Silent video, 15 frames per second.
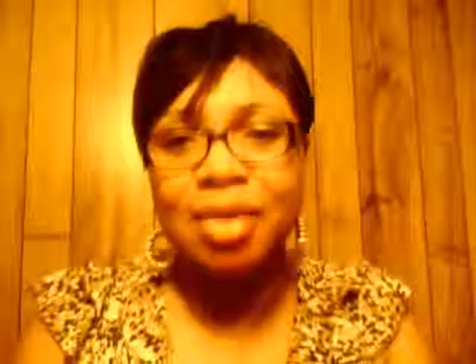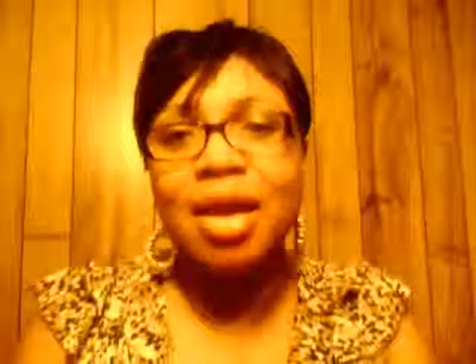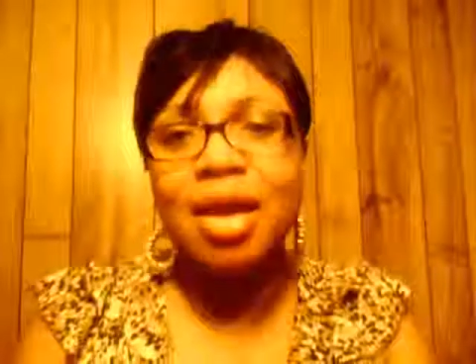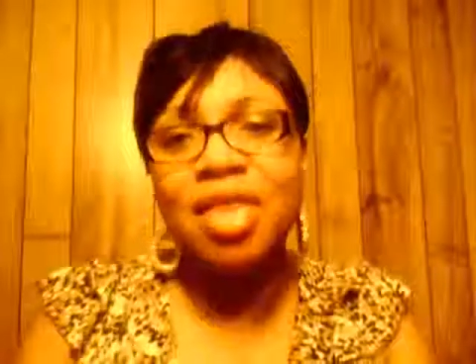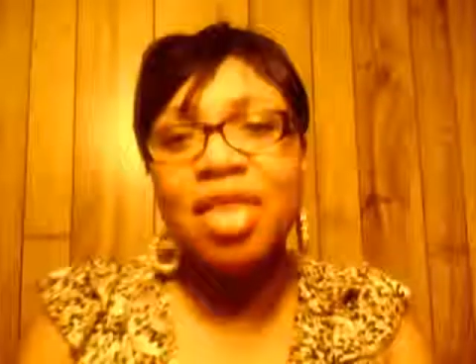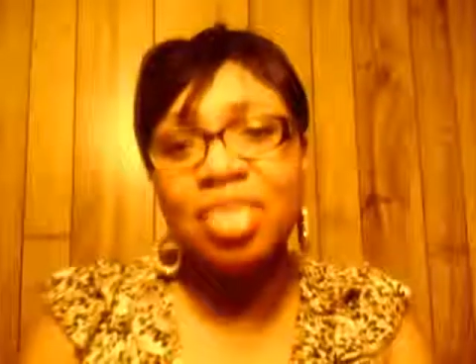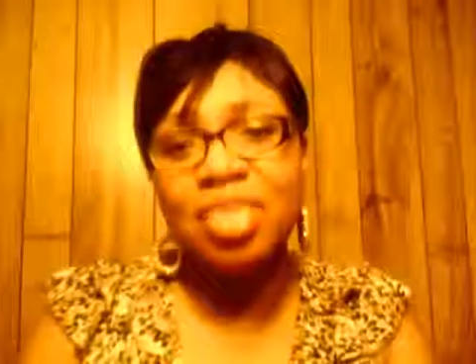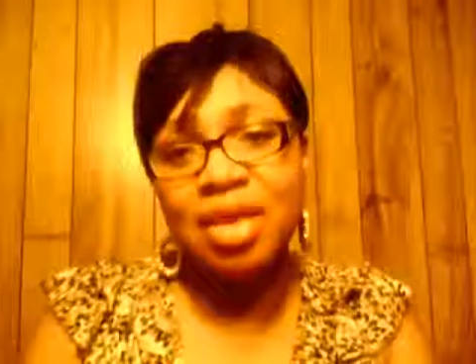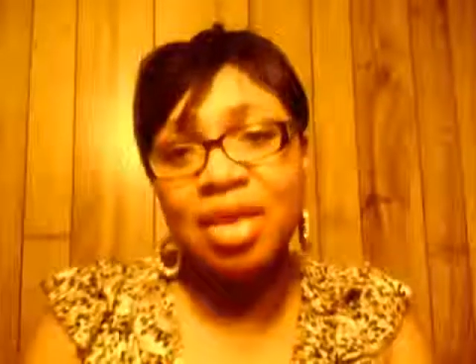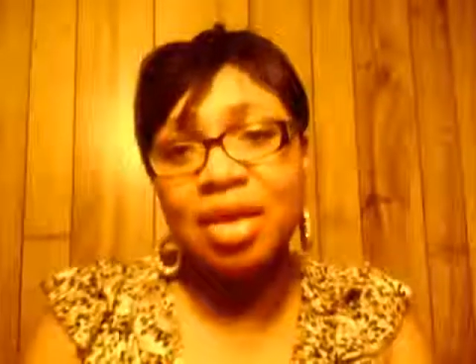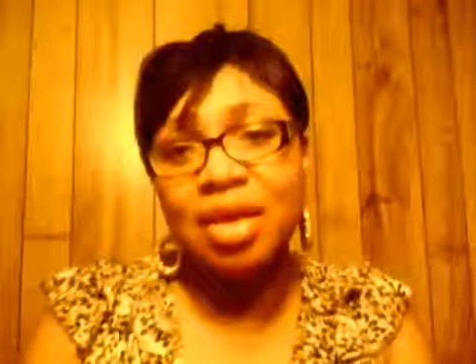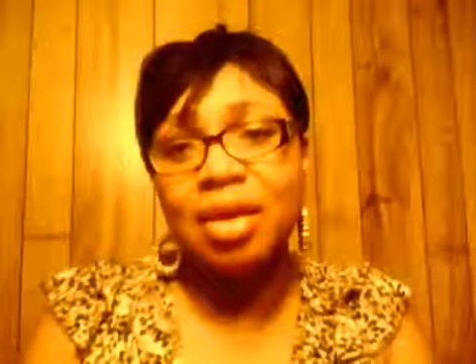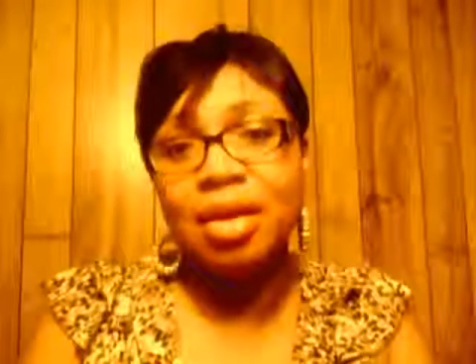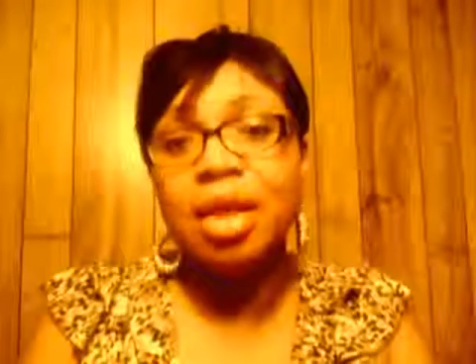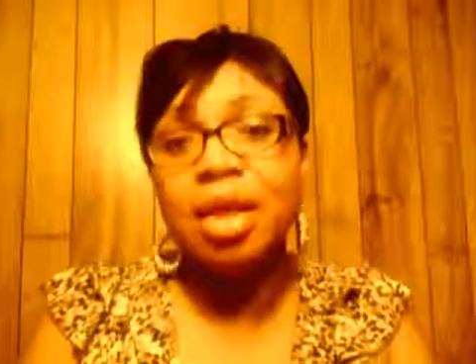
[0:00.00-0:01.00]
and
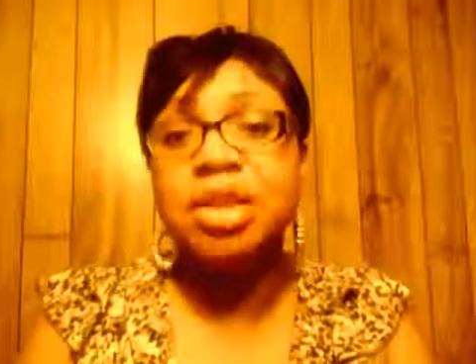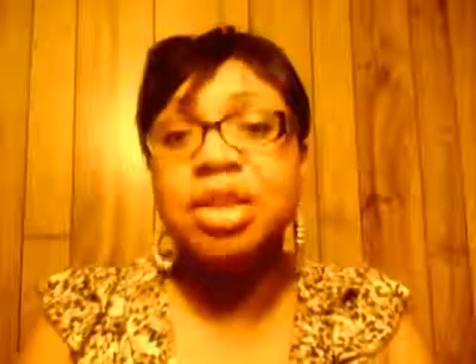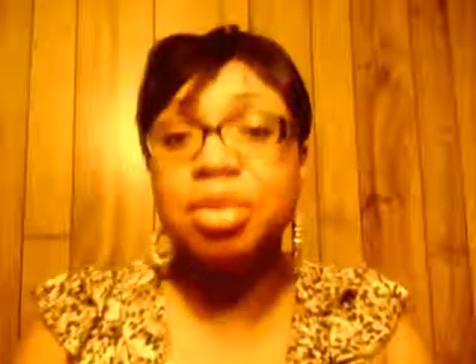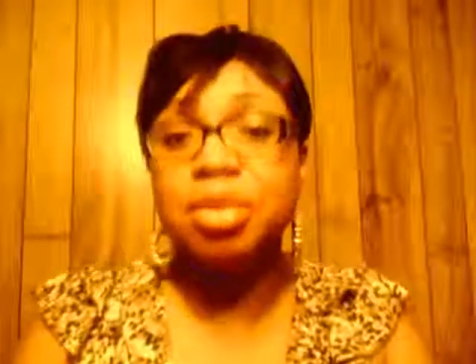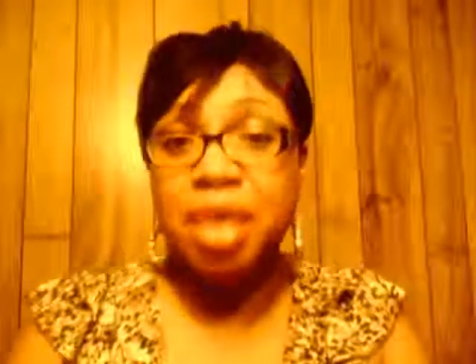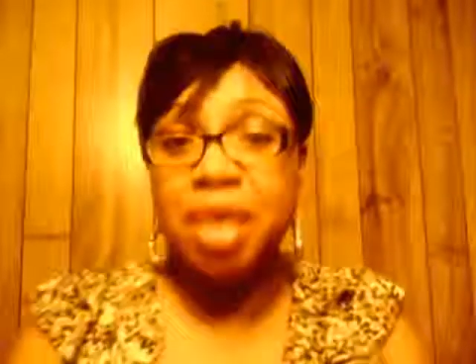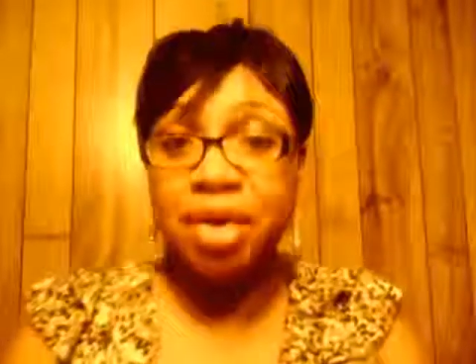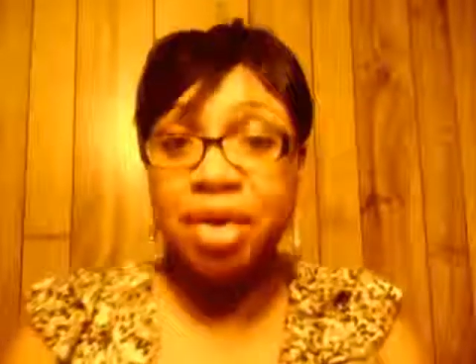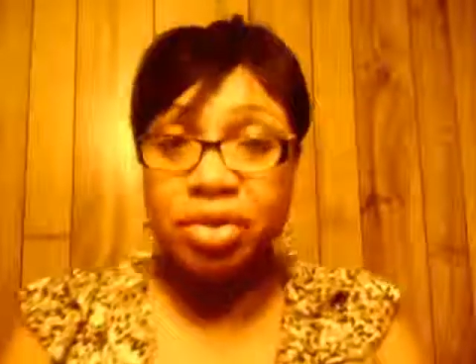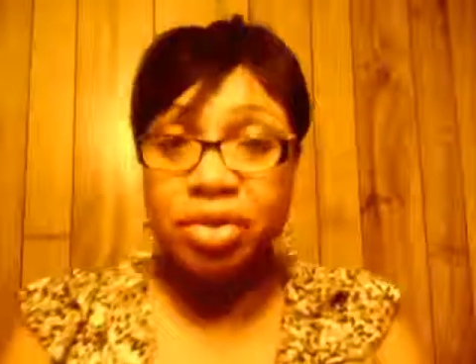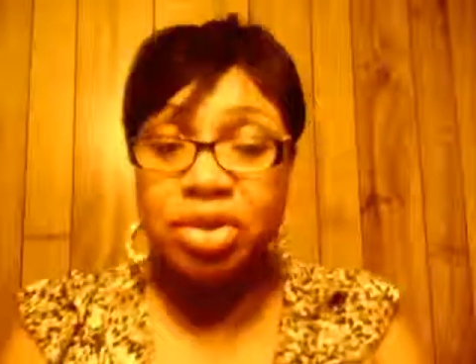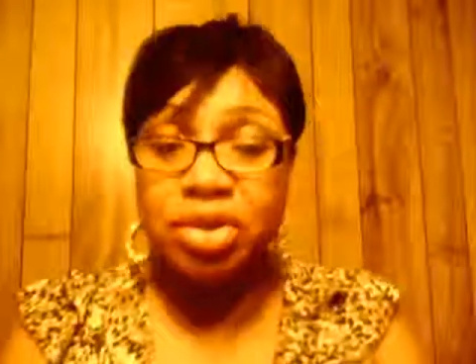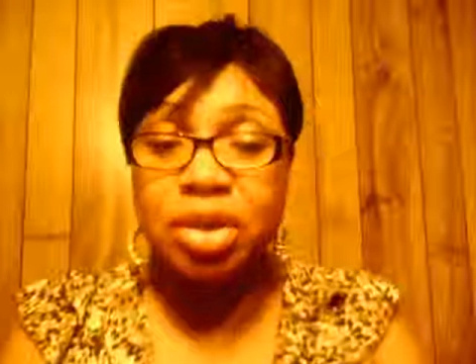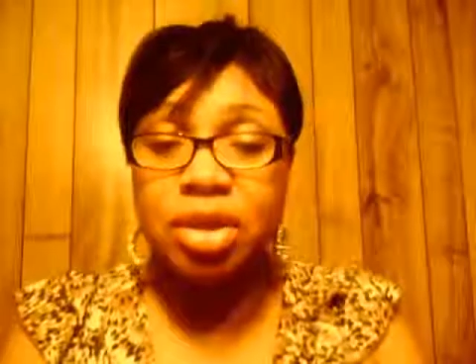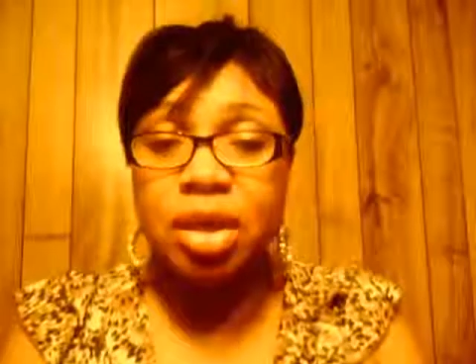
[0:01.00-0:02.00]
then to to be
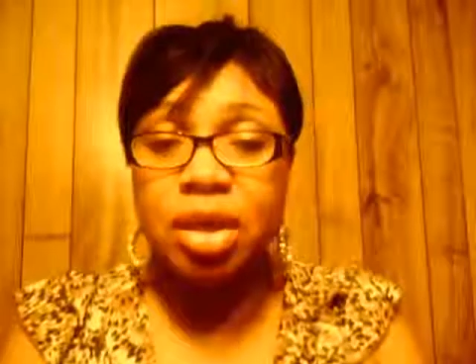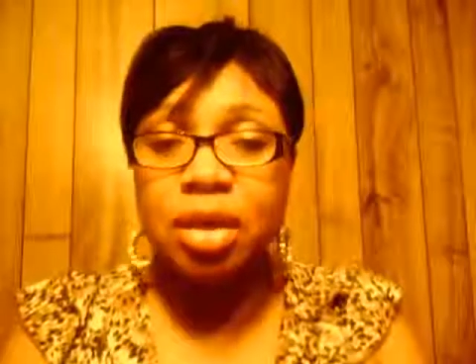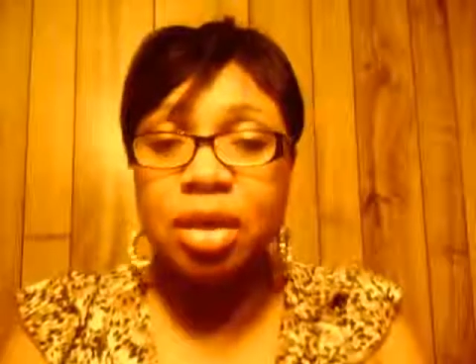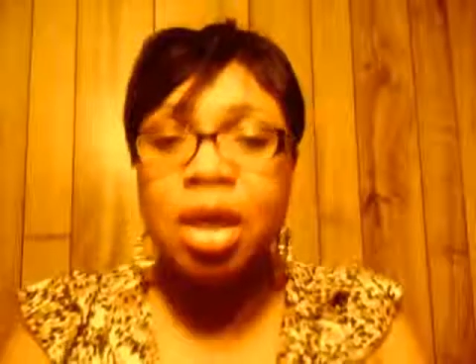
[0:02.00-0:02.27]
understood.